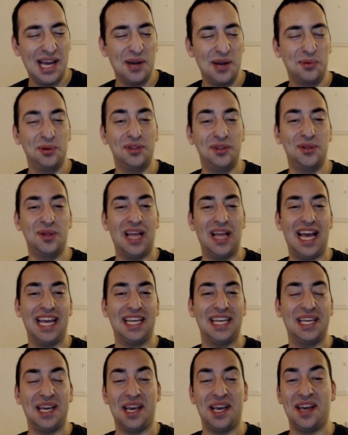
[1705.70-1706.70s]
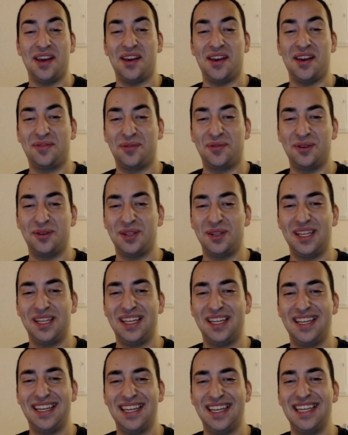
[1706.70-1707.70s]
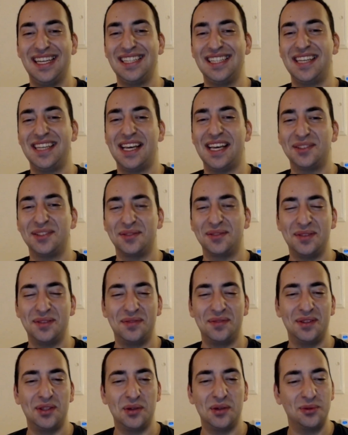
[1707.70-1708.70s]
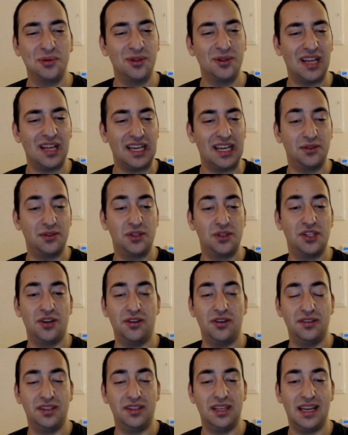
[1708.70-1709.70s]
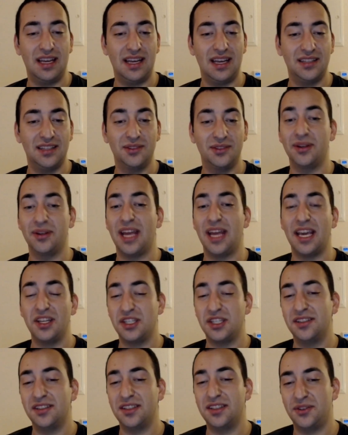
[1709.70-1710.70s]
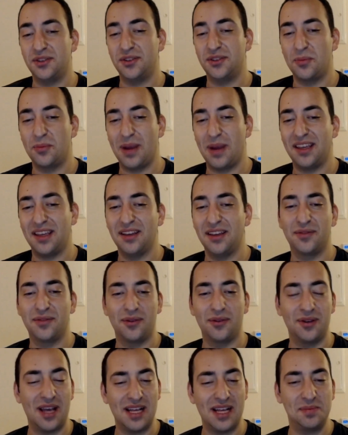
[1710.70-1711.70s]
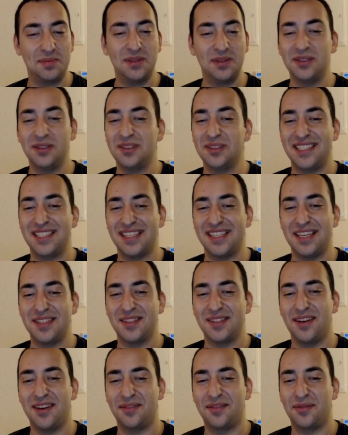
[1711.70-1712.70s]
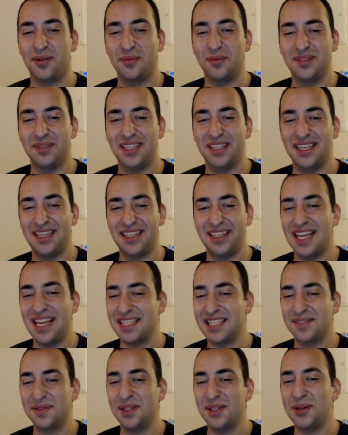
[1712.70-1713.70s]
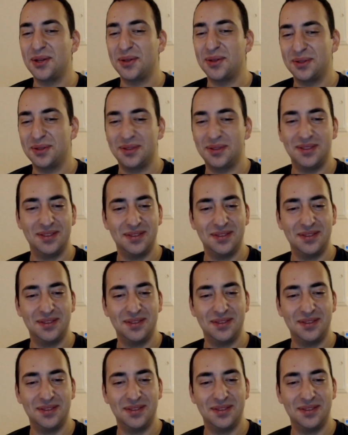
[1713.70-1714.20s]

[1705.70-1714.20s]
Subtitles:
Would you like, for the end of the video, would you like to share the donation that you're making for the hospital, as I saw from the last video?